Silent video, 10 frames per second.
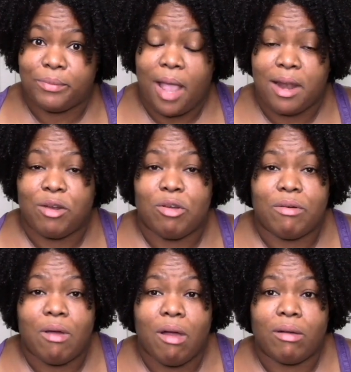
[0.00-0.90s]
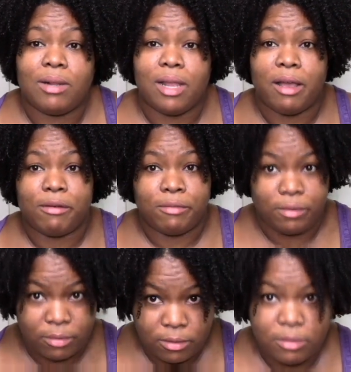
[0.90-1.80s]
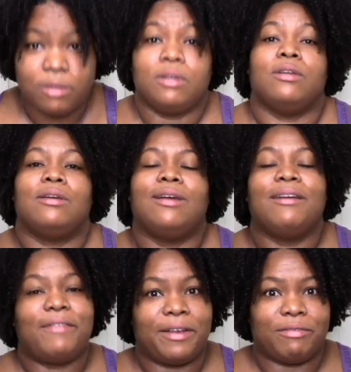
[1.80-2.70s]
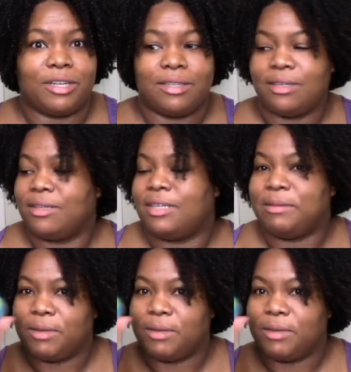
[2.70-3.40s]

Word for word: cannot go wrong, love, favorite deep